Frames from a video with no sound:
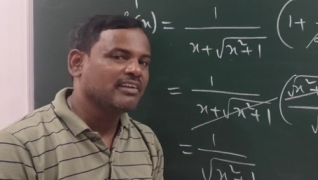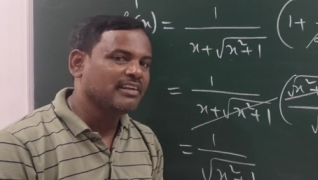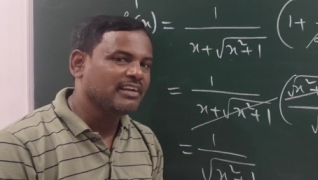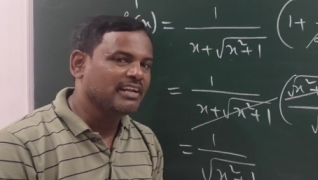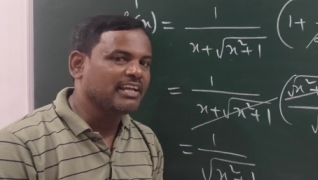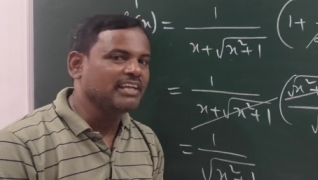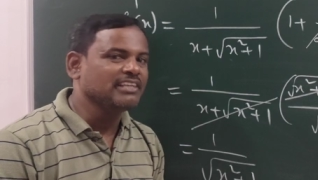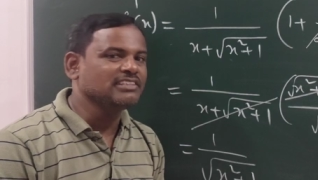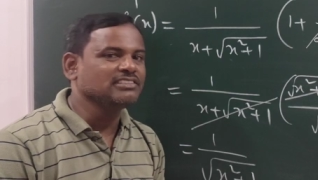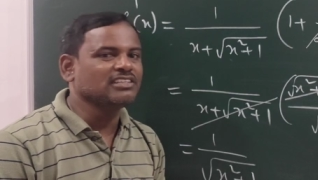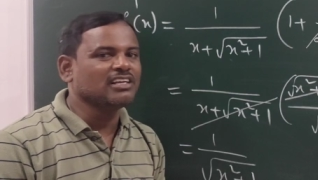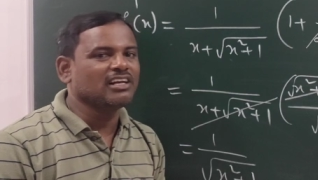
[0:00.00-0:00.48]

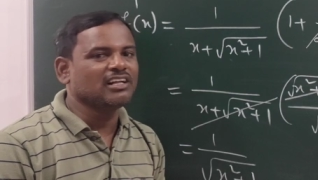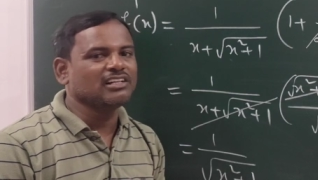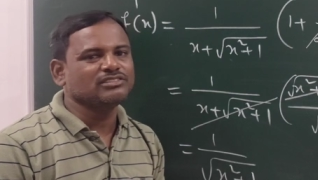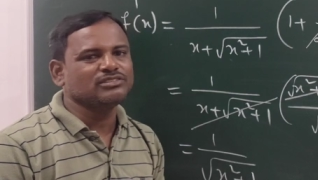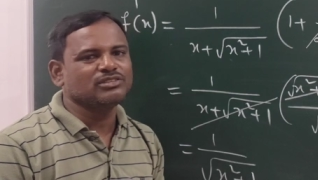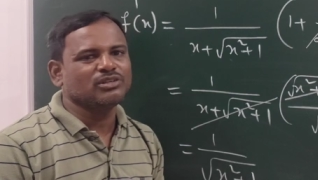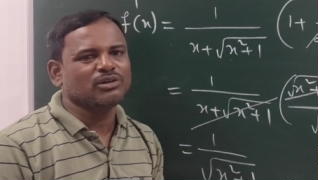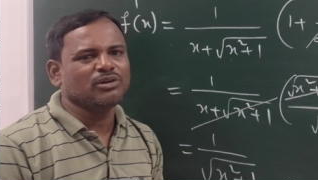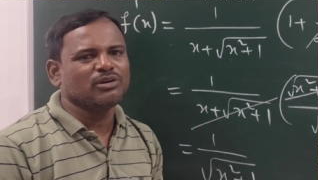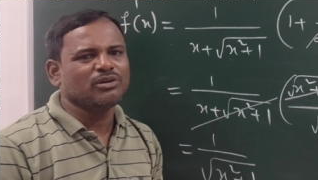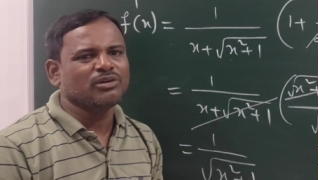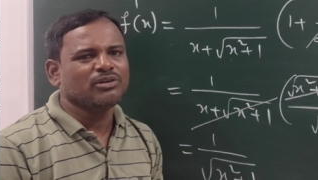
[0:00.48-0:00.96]
range
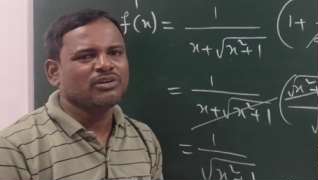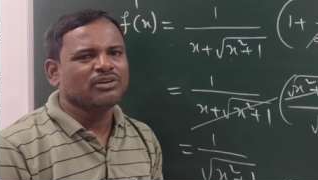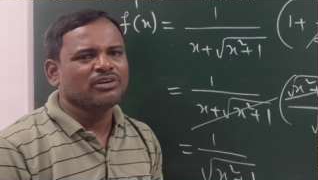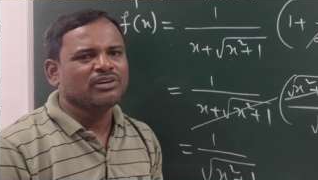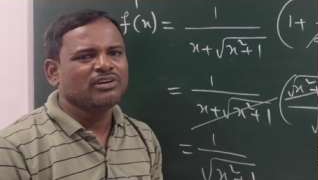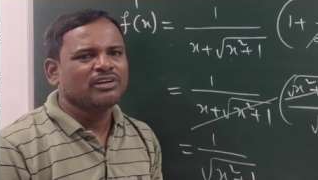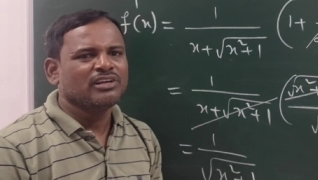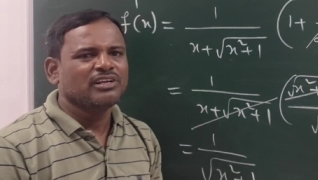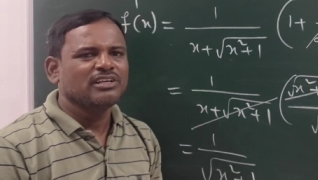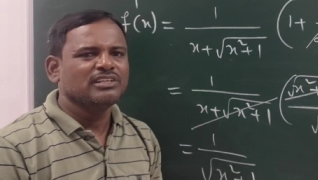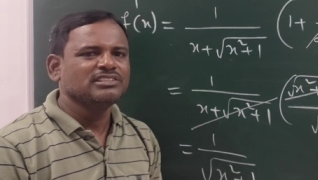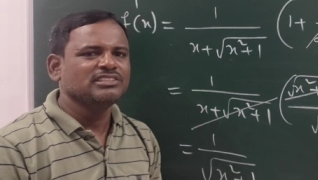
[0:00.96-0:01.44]
also
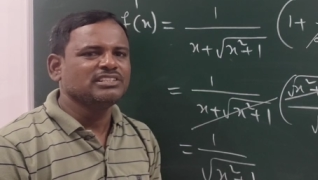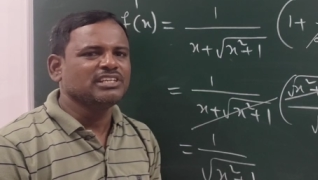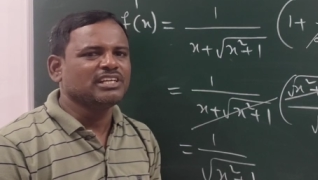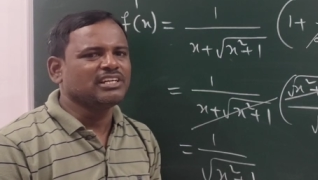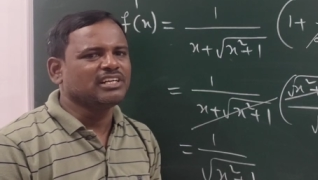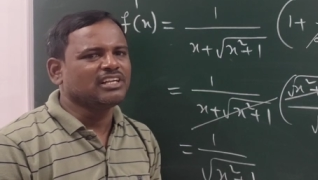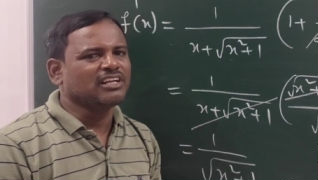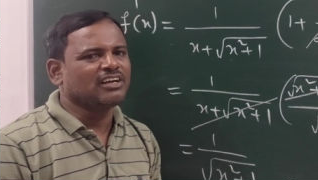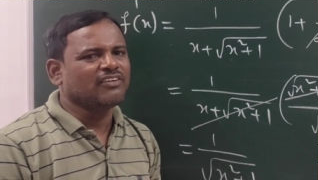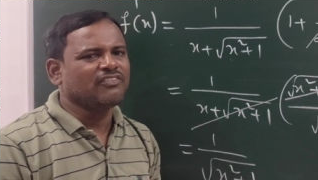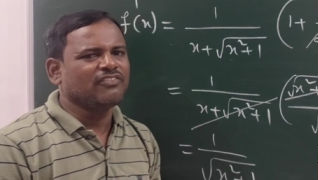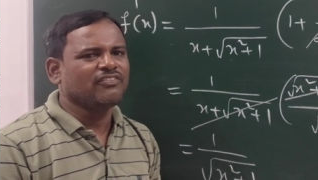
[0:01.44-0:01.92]

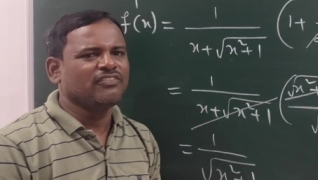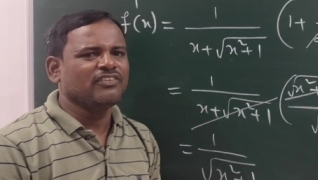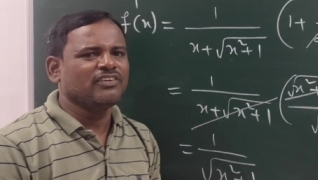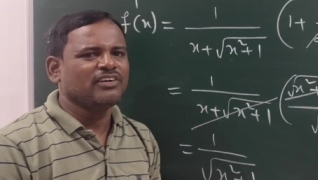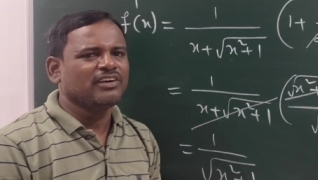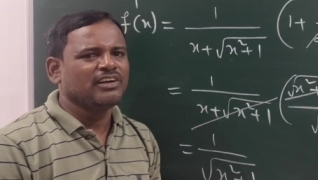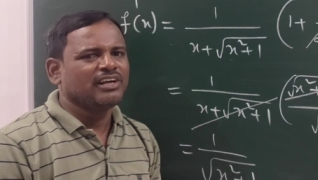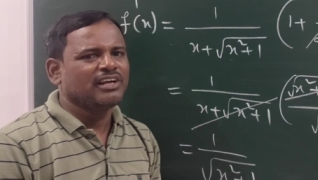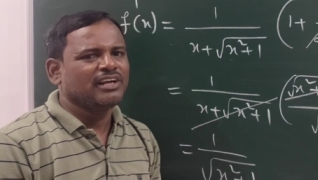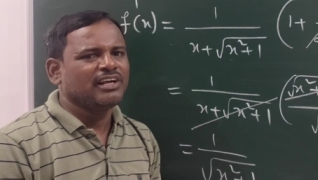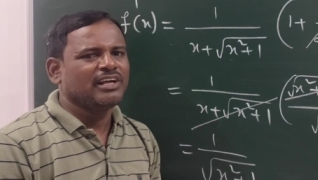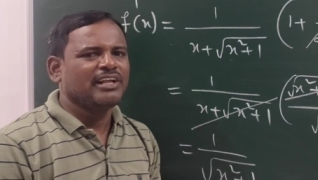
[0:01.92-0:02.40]
set of
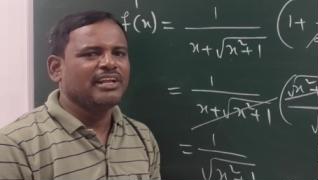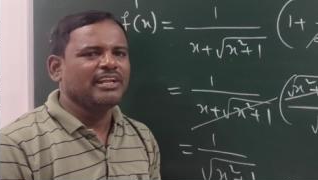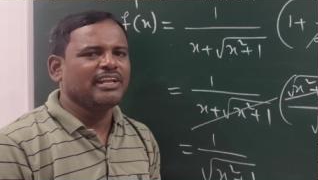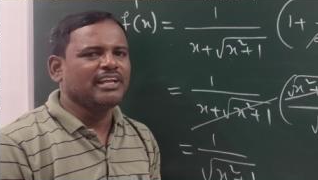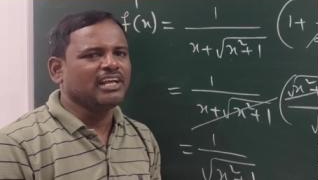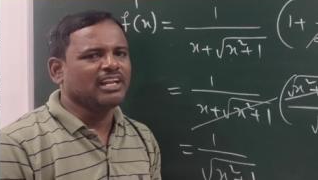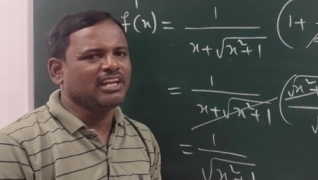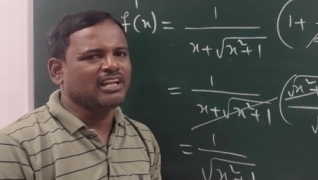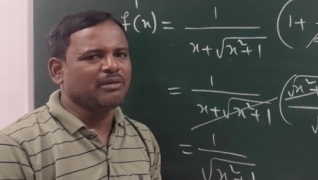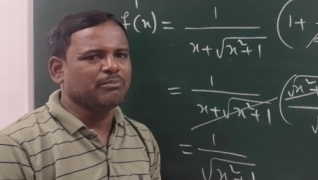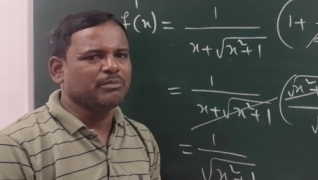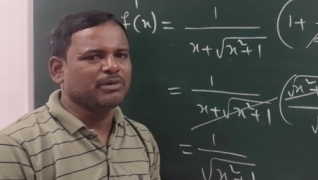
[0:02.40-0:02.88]

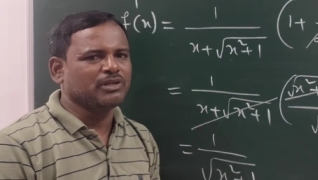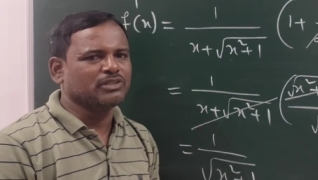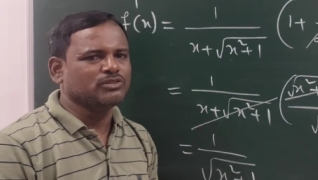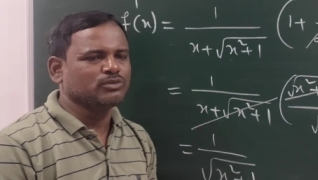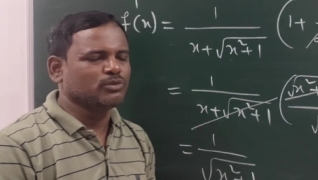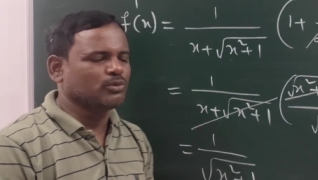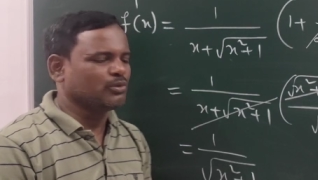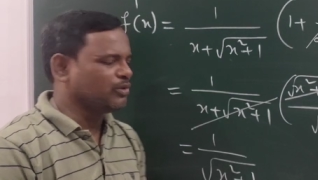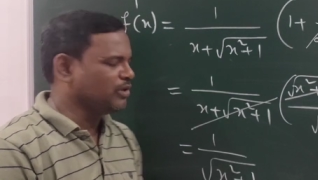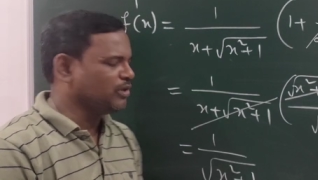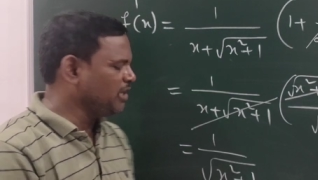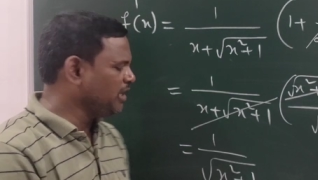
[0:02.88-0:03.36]
real
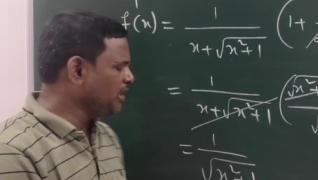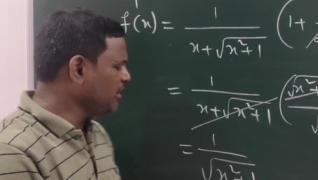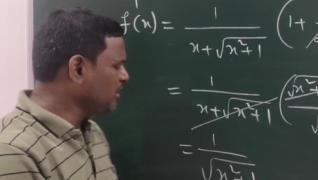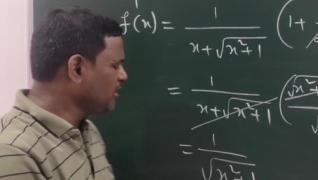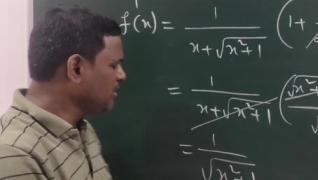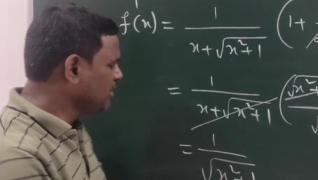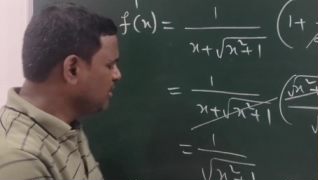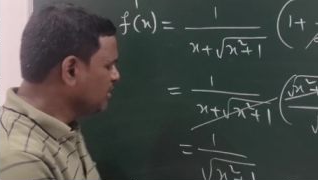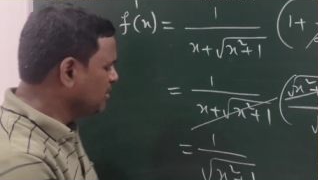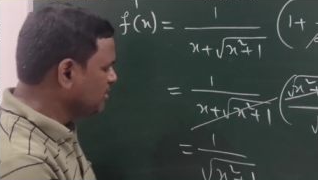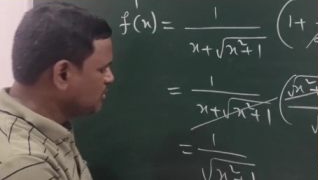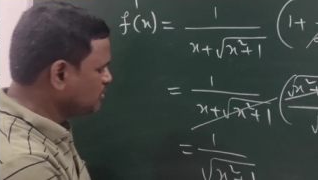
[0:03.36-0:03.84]
numbers only.
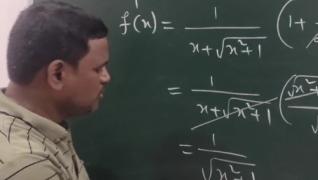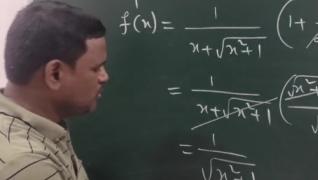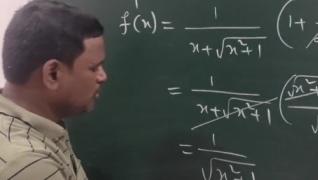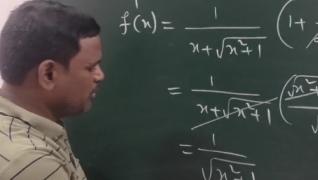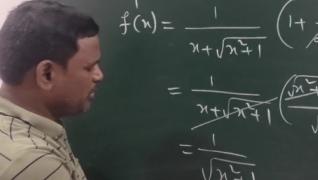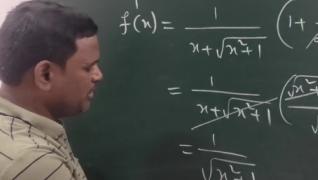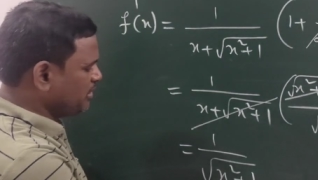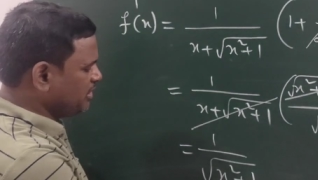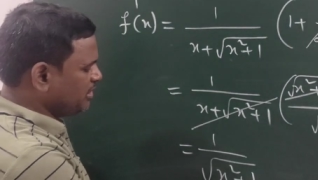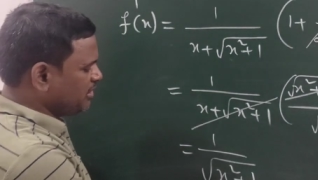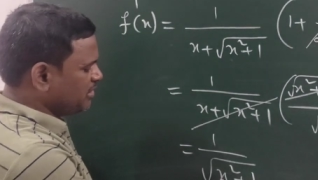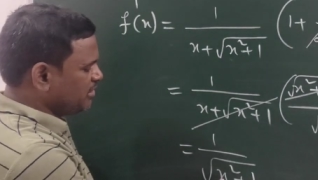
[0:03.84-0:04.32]
So
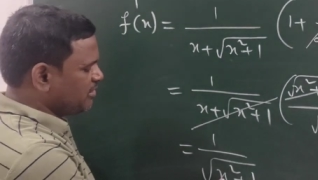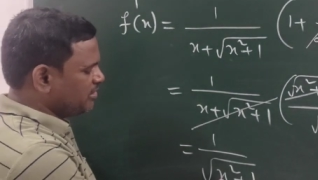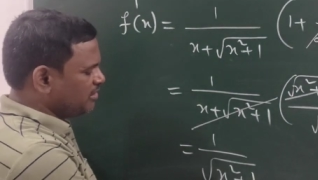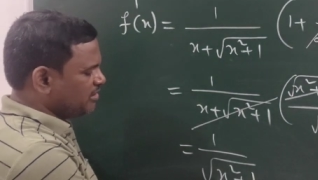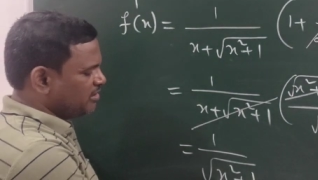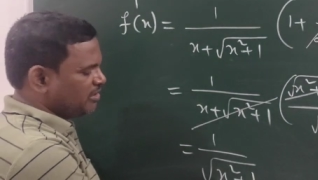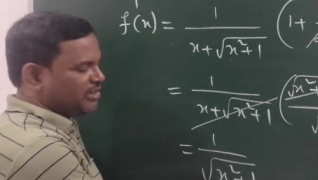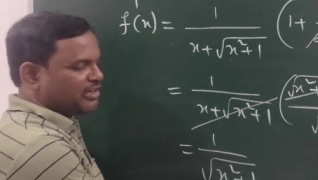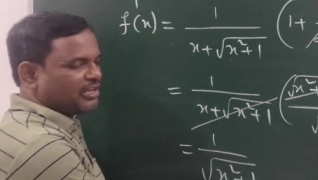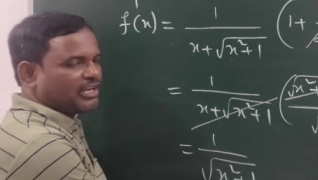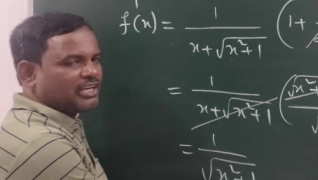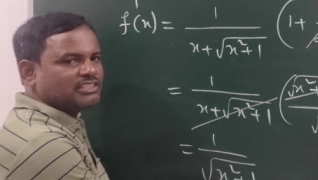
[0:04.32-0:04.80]
here
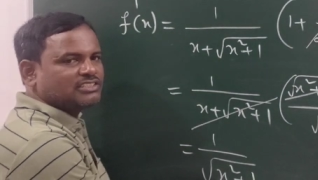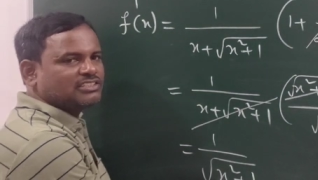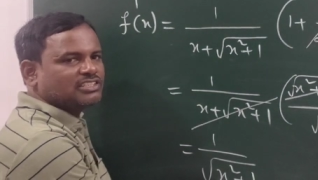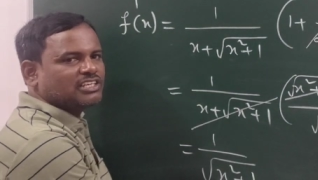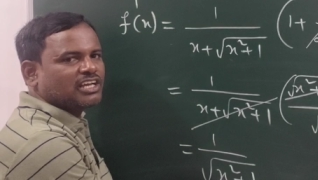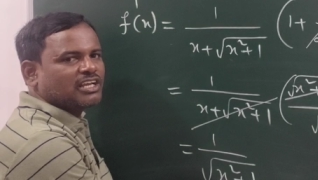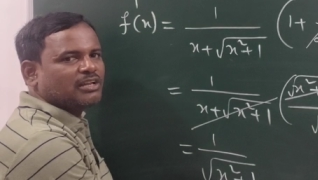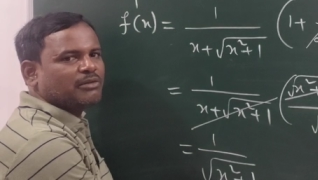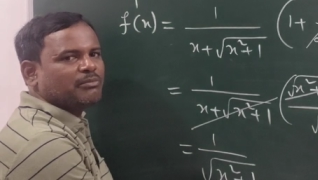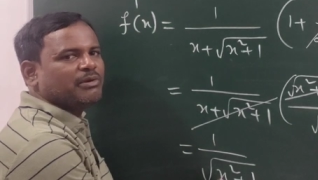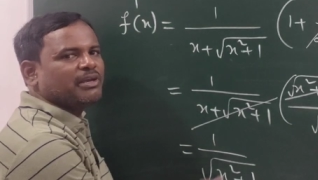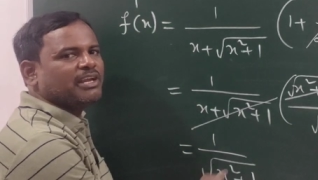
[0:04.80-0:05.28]
x
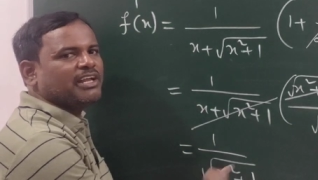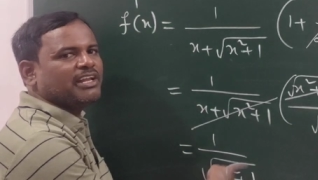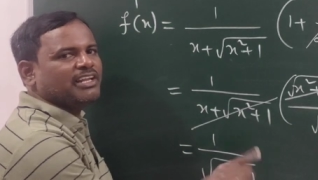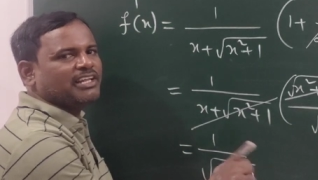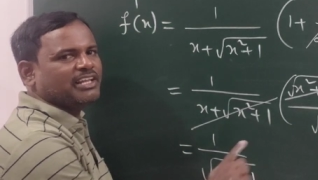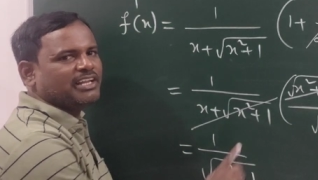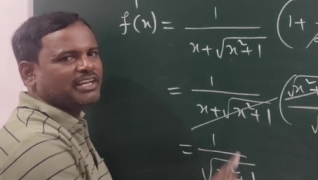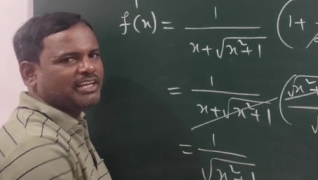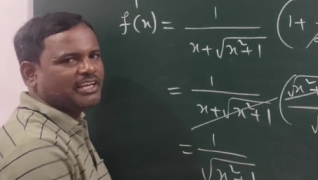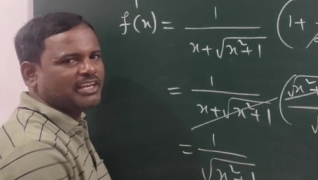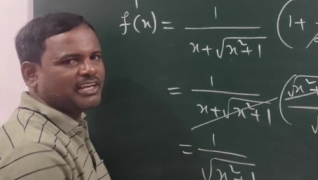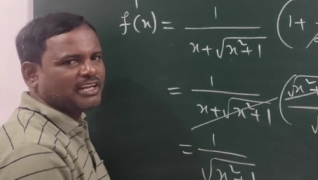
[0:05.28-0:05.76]
can be
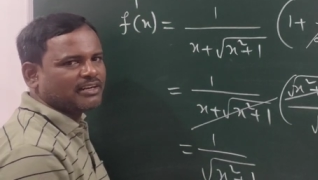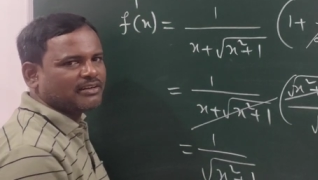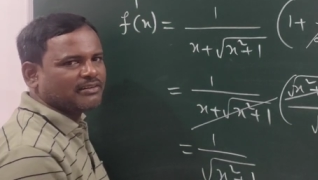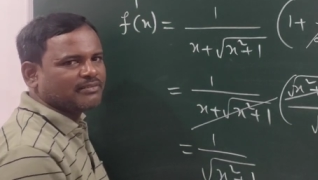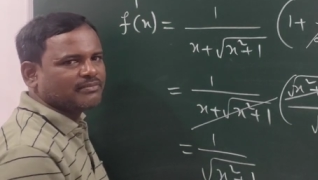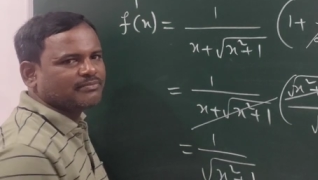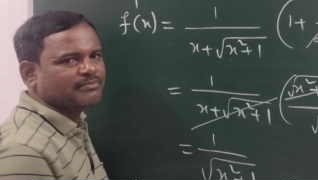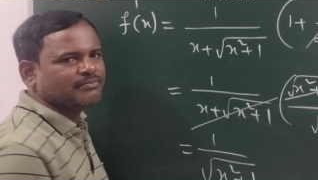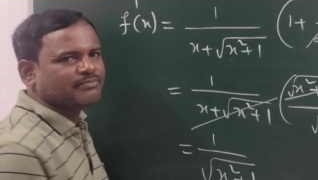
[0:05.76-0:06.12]
any real.